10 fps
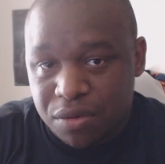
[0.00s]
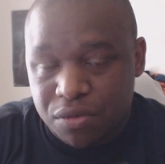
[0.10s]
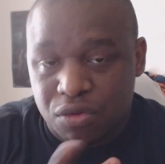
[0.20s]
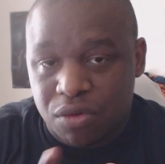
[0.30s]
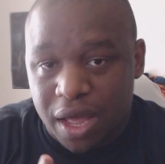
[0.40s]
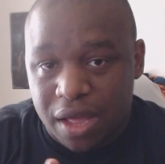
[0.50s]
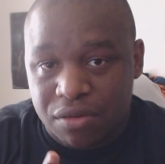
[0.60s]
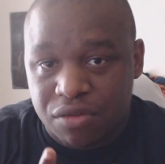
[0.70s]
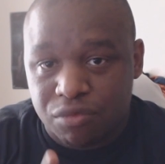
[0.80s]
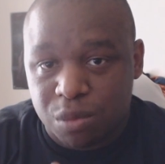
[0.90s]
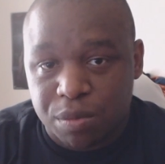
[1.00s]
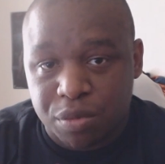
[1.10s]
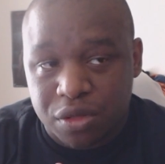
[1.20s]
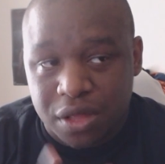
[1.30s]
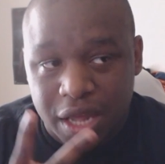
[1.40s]
There were two guys,
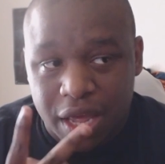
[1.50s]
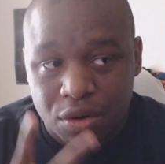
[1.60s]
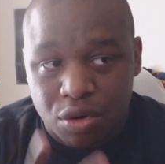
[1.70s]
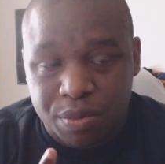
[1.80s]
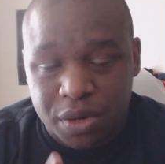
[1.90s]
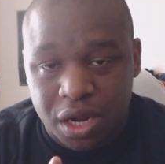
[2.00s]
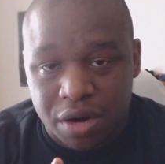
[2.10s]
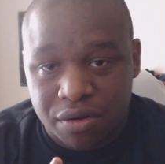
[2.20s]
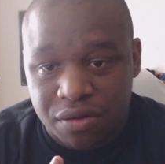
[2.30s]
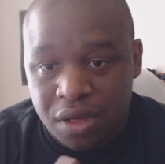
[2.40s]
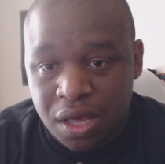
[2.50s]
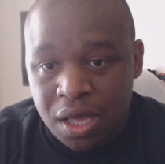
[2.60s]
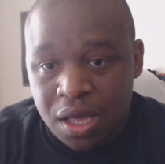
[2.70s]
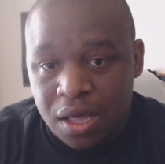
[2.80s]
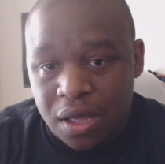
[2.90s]
remember, that had open carries,
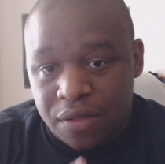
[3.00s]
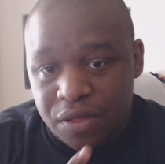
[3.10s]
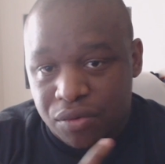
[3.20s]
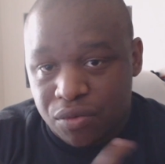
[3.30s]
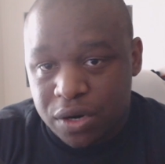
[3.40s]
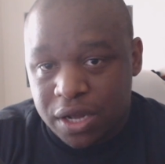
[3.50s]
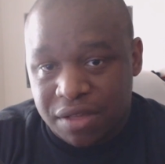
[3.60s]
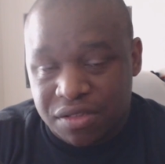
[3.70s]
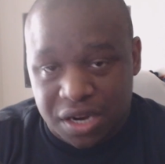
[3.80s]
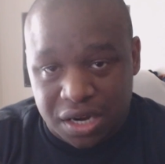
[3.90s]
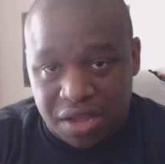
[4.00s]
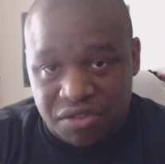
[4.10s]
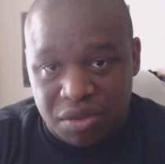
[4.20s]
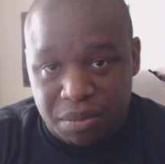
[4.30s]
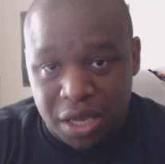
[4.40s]
and there was one guy sitting
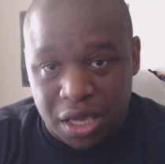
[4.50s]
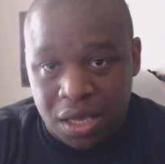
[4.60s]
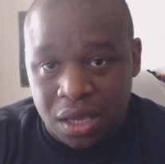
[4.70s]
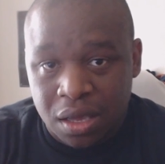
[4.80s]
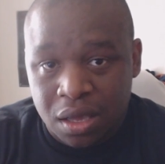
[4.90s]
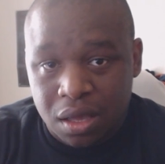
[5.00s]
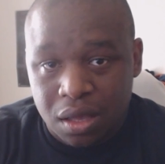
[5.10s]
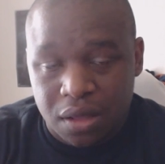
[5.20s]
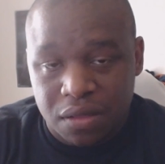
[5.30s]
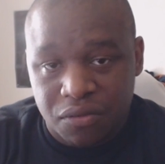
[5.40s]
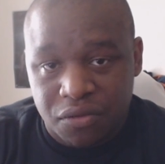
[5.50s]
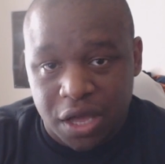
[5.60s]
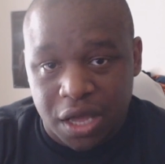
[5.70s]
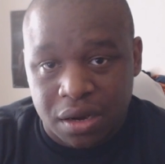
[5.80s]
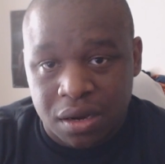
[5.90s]
next to me in the
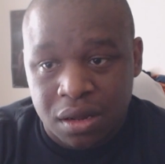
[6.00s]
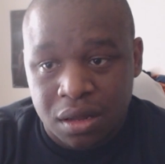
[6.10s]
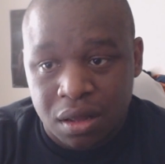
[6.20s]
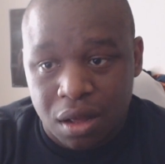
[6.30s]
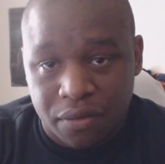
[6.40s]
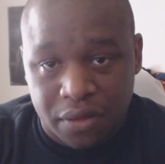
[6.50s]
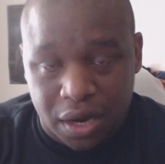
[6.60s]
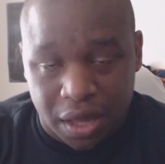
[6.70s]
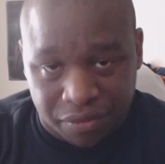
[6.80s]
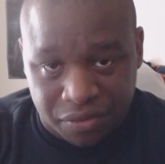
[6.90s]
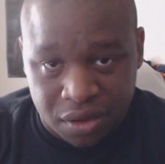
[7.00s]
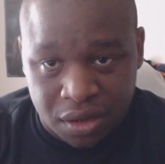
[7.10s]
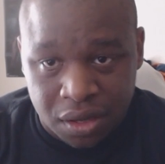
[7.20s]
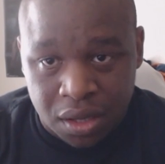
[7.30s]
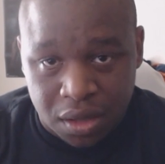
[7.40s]
van on the left,
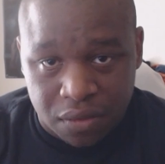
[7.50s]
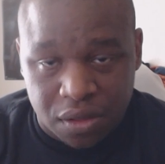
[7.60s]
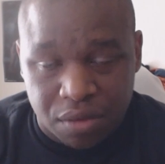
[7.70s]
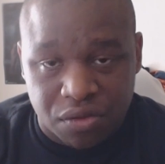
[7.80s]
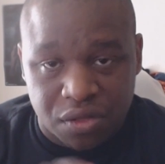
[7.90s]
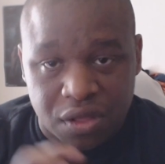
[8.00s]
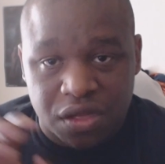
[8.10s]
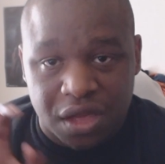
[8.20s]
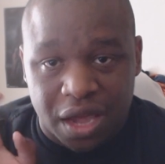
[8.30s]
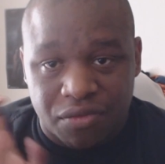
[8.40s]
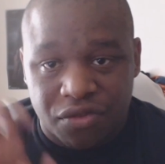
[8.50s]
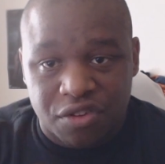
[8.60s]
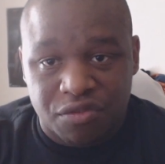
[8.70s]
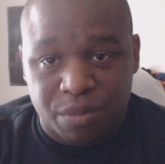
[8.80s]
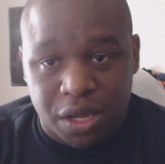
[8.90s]
and then there was another guy in
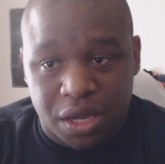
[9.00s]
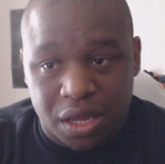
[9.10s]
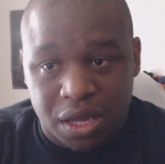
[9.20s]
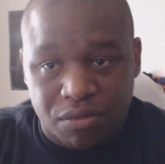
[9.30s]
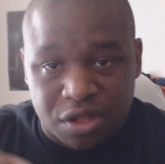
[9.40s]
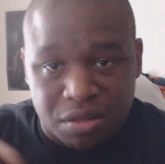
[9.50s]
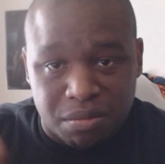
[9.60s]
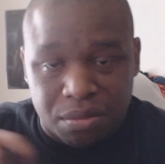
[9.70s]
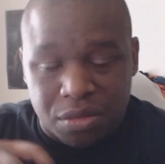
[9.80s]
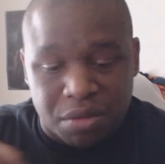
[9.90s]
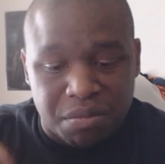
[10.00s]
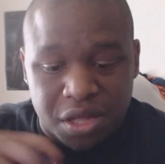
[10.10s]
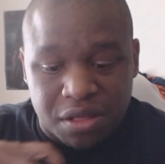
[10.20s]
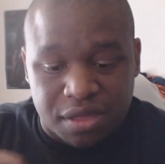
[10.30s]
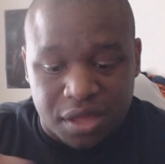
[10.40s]
front of me. He was in the
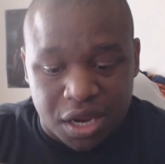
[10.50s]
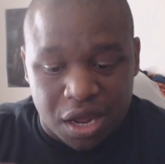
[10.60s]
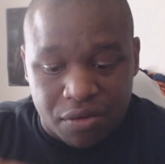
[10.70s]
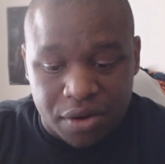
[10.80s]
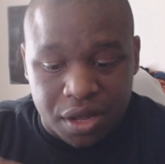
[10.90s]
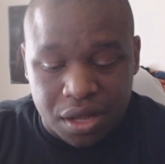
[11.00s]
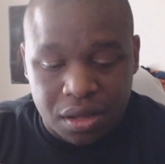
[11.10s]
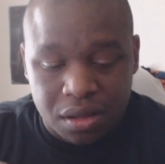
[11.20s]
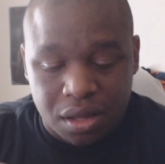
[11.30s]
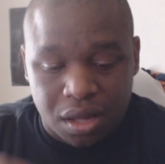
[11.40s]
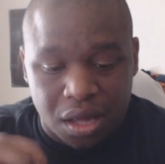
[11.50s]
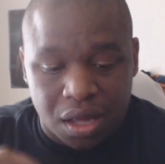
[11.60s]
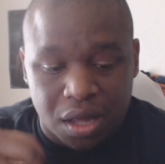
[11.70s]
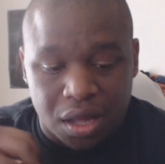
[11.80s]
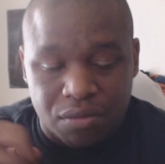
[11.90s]
mid seat area.
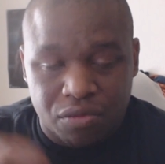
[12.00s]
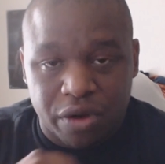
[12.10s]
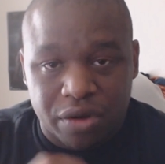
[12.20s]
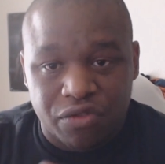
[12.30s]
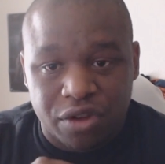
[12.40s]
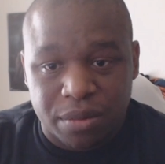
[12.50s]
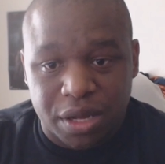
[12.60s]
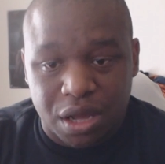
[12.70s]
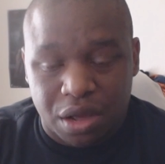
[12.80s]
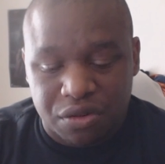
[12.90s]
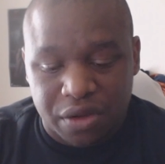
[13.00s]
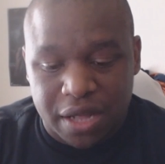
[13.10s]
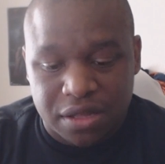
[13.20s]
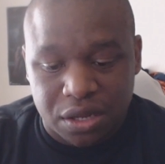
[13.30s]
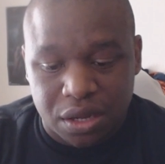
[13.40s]
He was right in front of me. He also
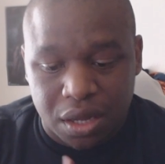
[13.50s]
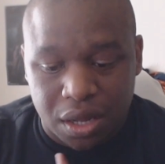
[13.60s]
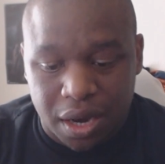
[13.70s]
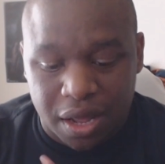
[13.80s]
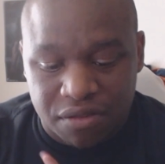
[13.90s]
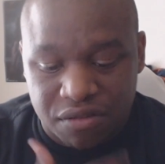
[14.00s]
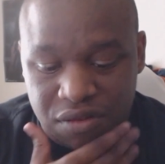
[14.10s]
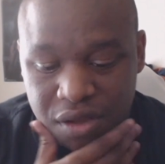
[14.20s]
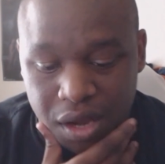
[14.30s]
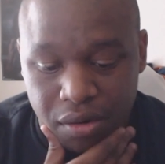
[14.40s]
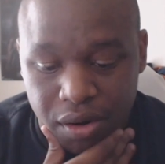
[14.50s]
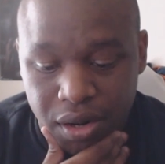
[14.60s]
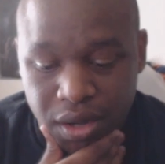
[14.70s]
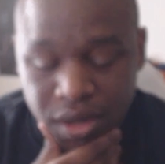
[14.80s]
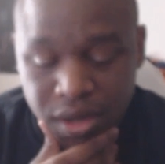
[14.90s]
had the license to
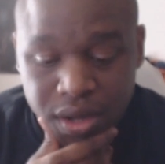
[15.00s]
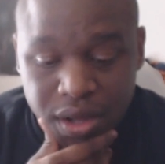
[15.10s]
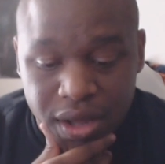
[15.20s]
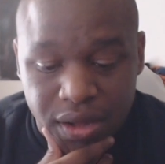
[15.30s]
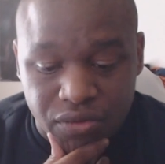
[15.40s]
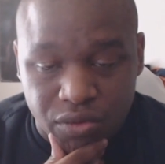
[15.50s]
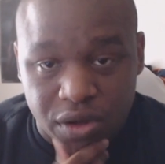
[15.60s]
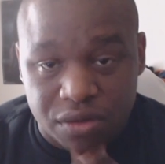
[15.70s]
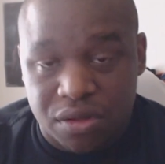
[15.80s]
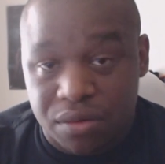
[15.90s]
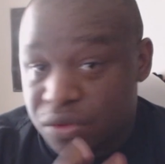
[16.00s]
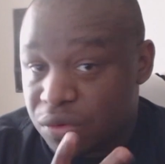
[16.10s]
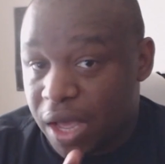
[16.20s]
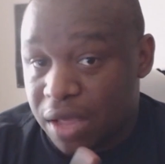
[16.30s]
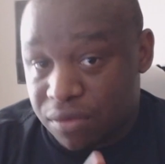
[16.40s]
carry as well. So there were
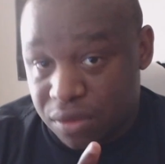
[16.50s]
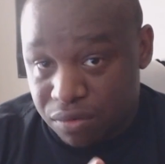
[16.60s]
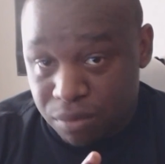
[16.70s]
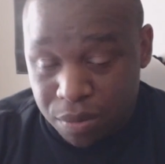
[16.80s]
two guys with us.